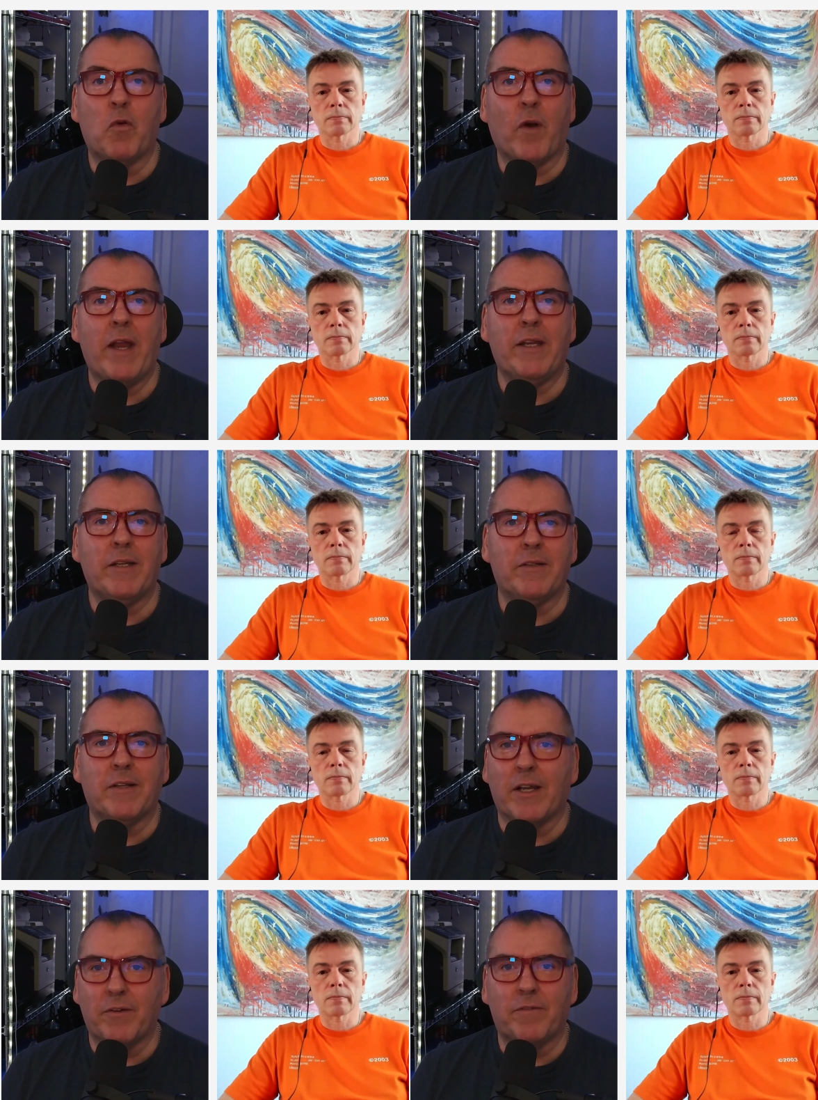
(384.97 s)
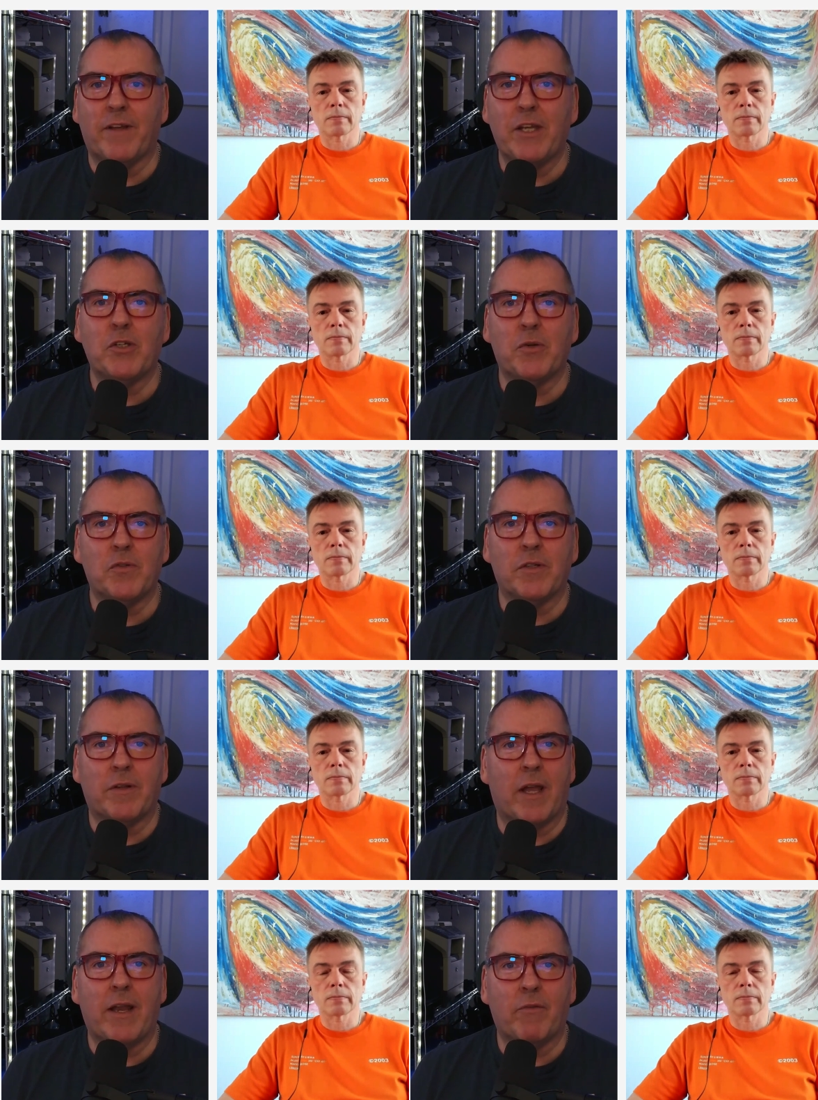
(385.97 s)
Speaker 1: Ukrainian issues
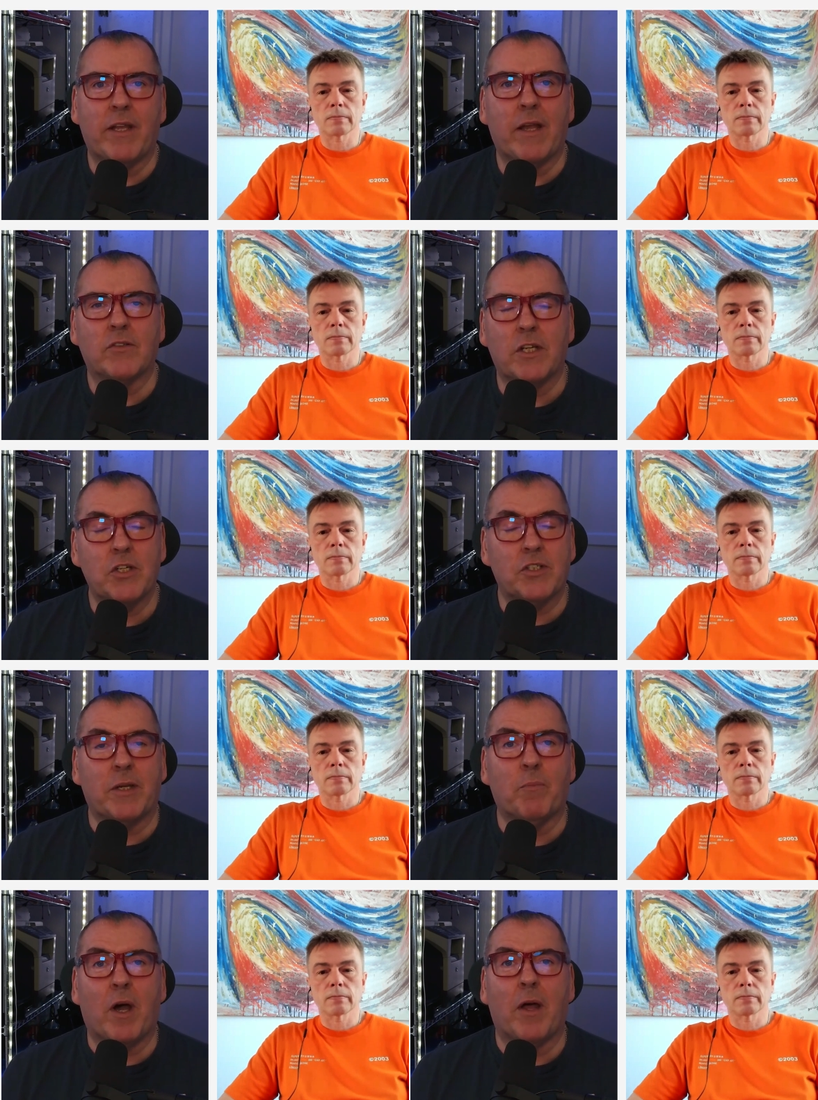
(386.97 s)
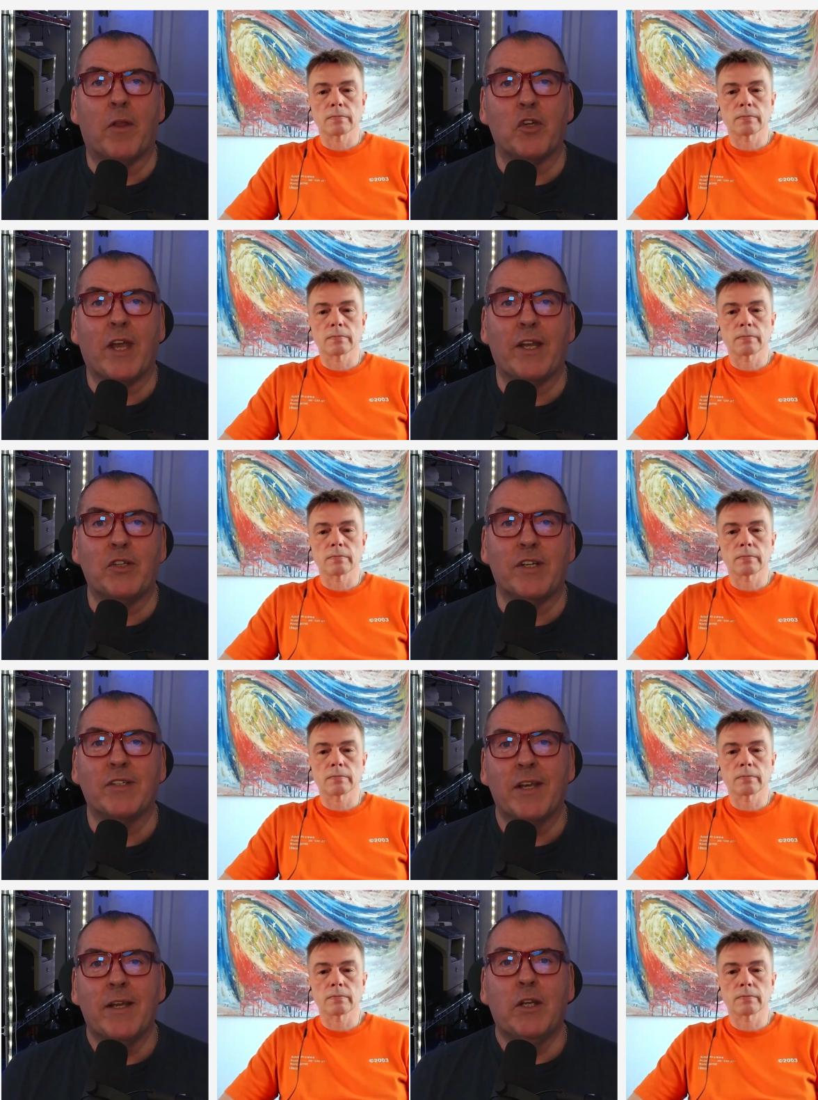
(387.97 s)
and, and everything else. I just think part of the challenge
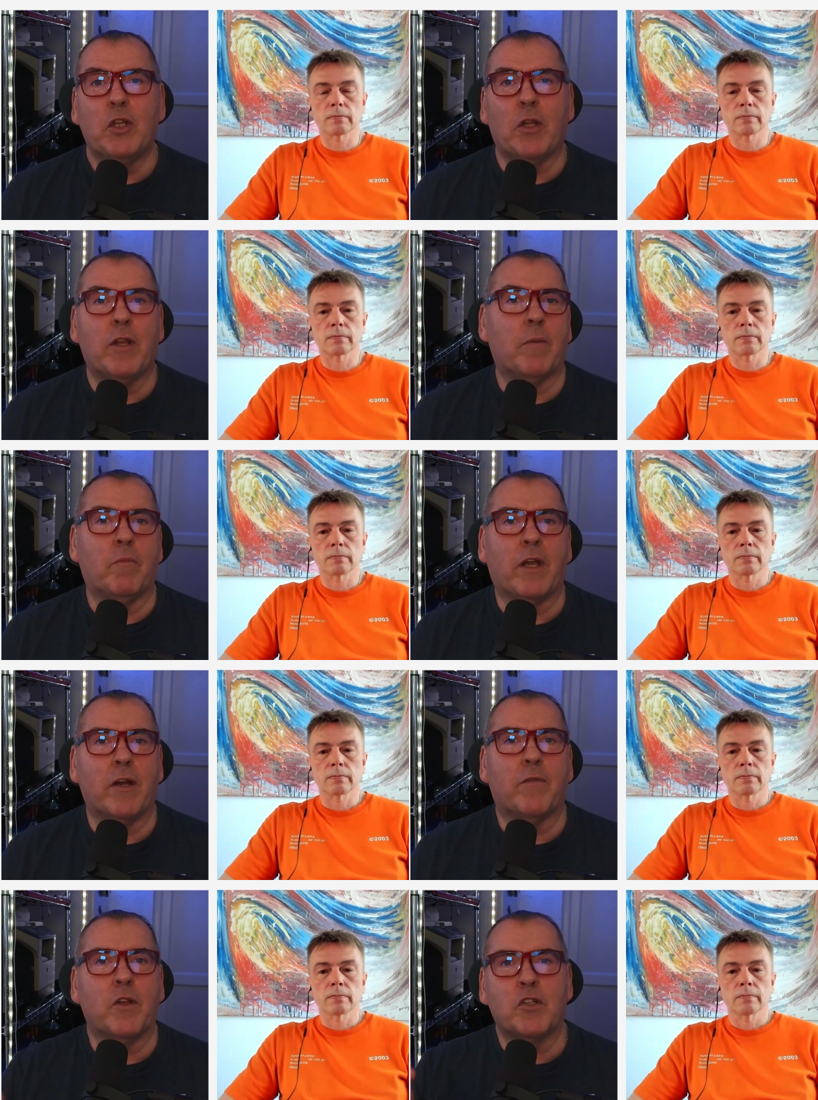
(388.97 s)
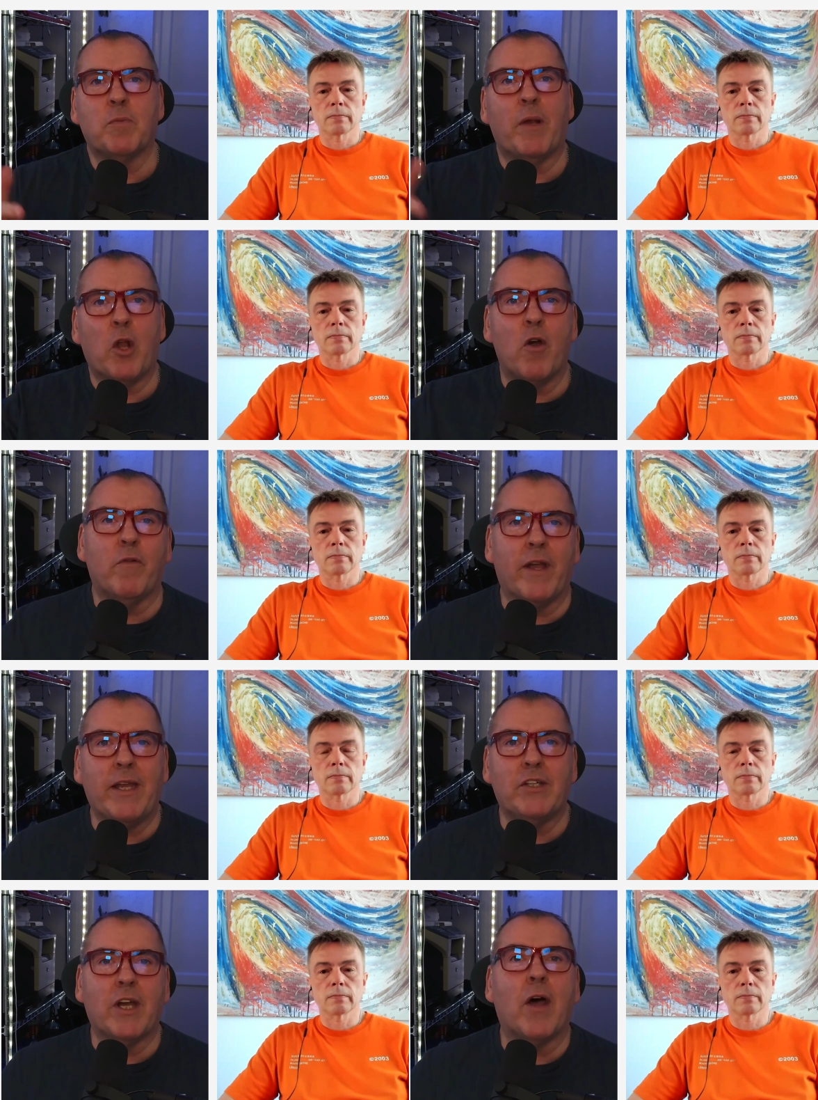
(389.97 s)
is the, the, the kind of the spillover
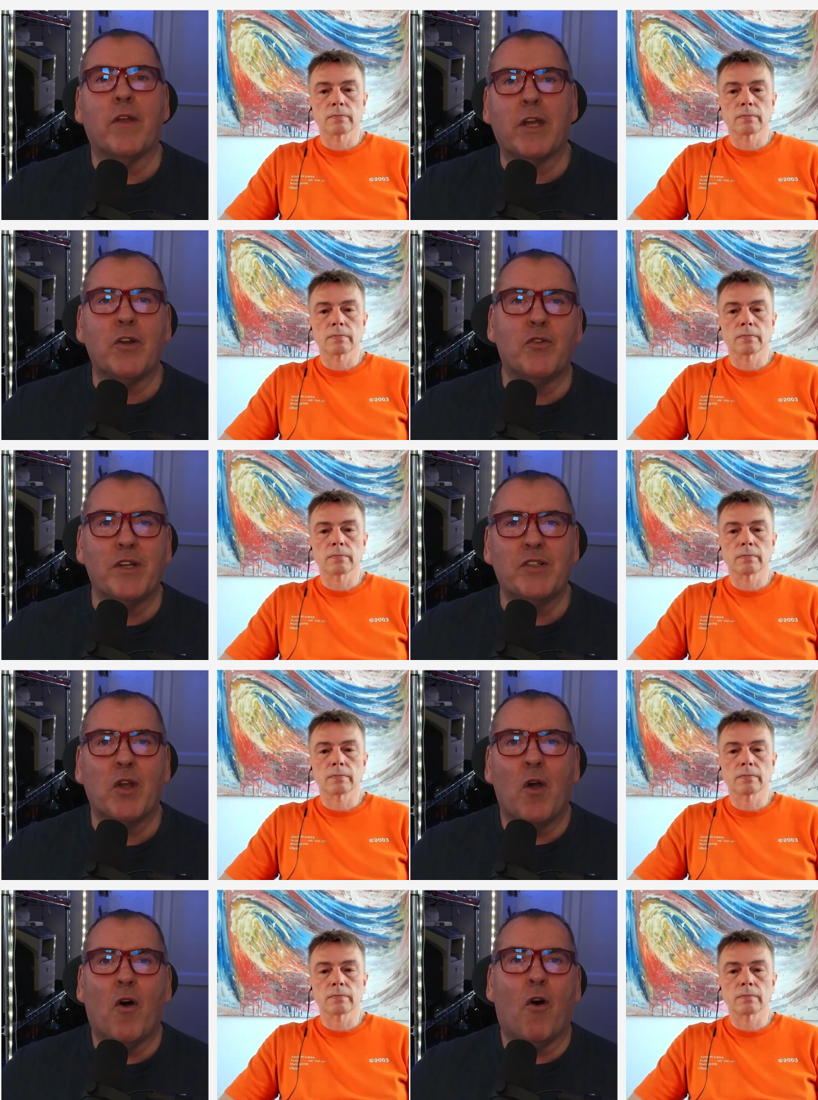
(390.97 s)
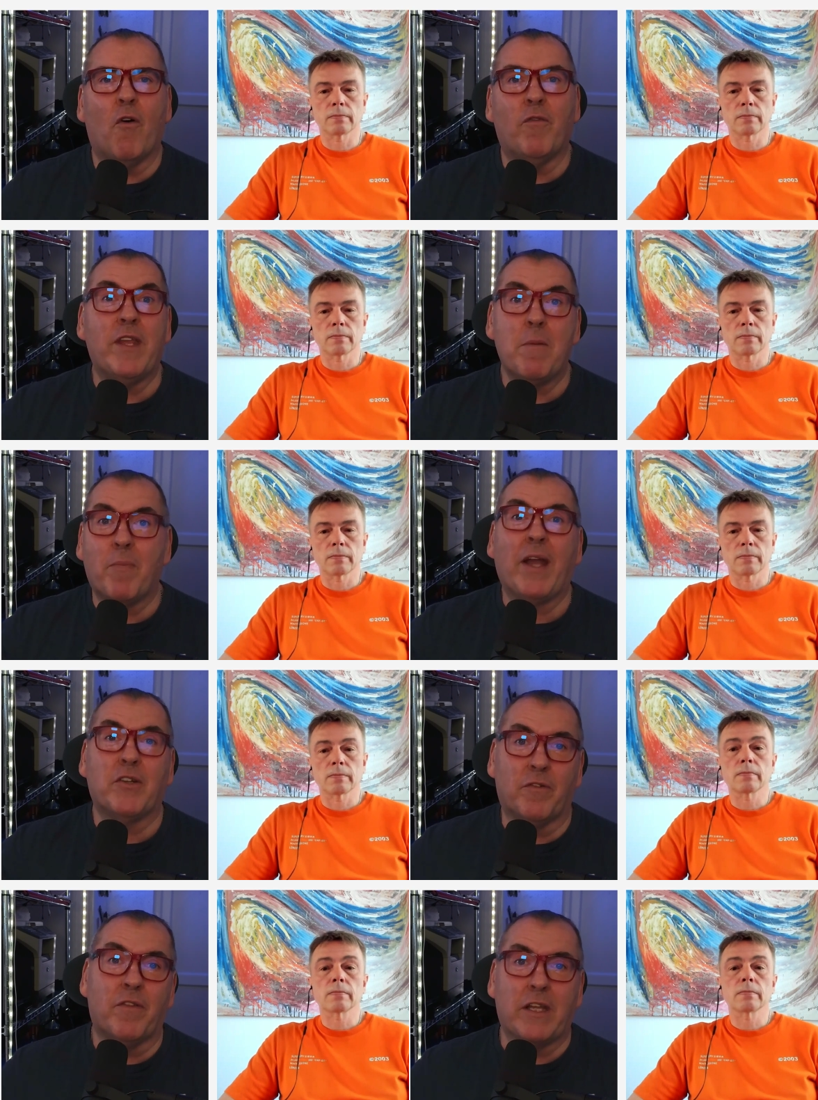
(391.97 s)
into other countries of the
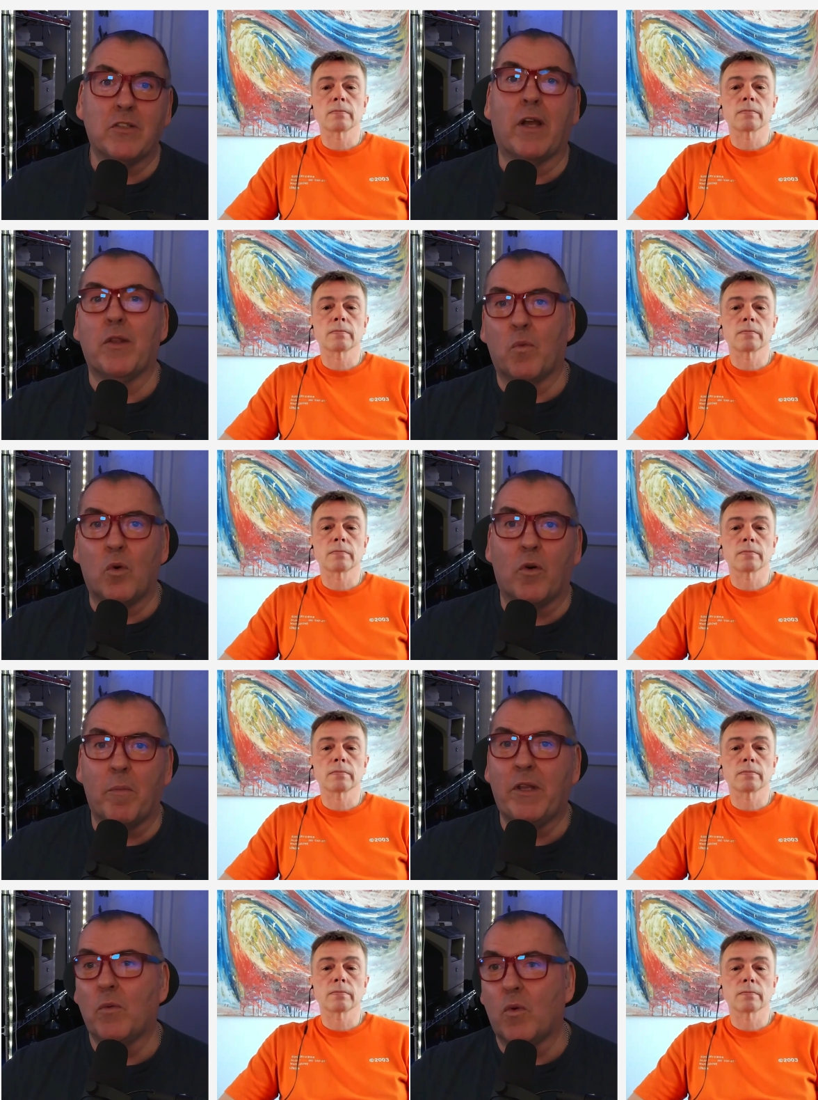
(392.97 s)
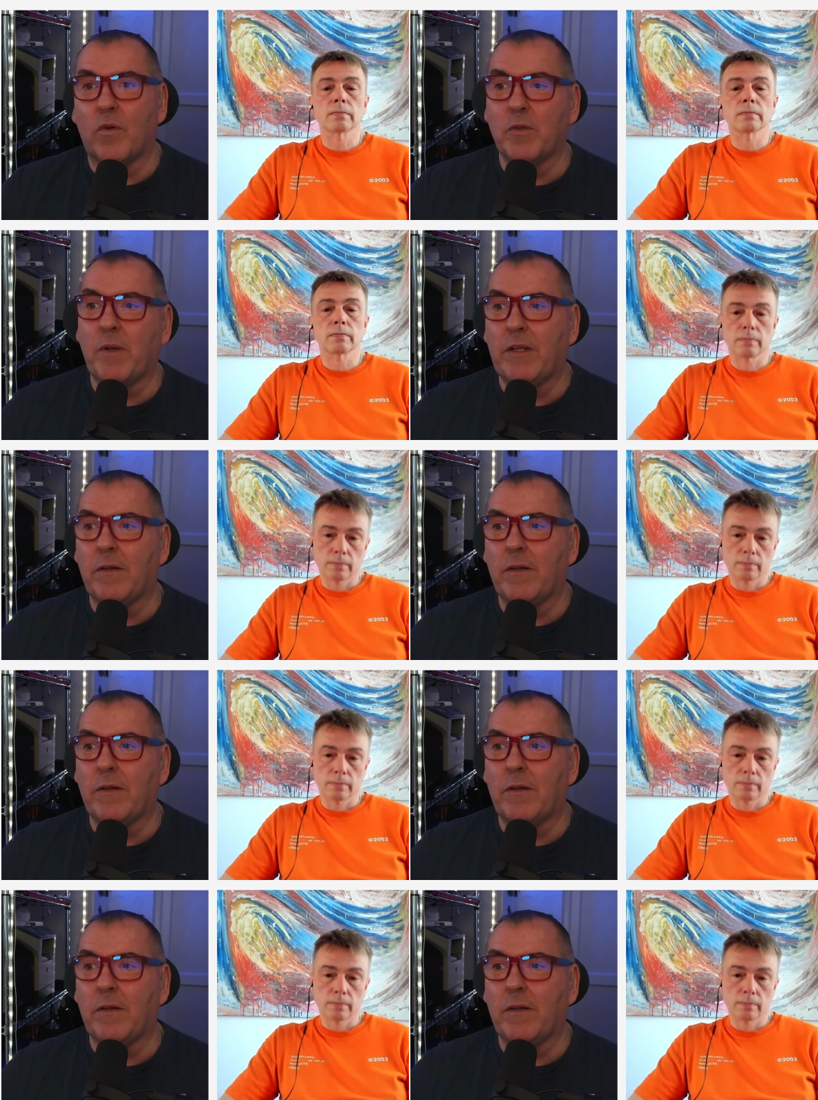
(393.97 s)
impact of things like the war. I mean, the war has